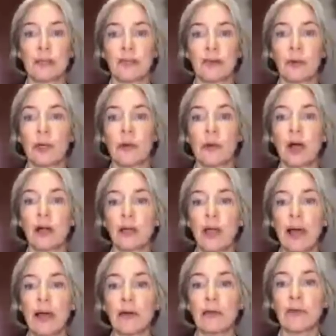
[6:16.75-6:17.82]
So it
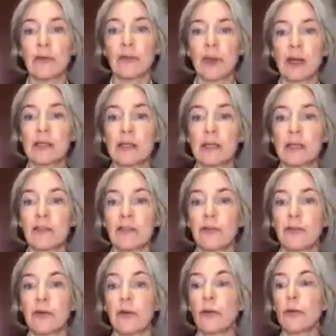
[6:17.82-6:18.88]
allows
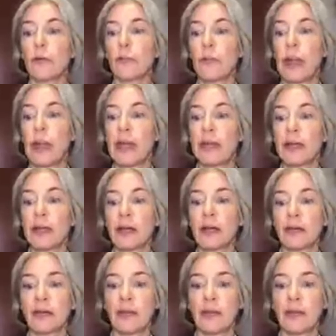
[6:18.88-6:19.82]
scientists to make